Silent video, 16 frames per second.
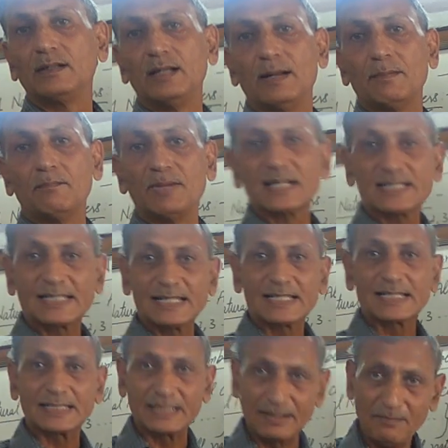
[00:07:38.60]
number
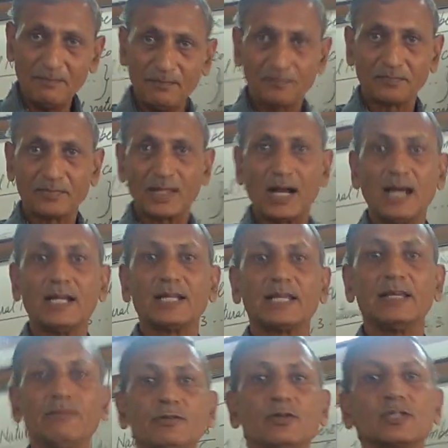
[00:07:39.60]
system. I'll
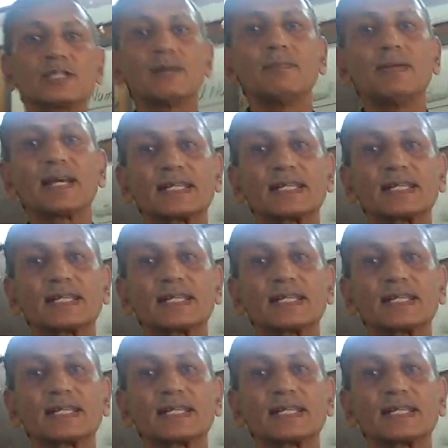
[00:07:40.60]
give you some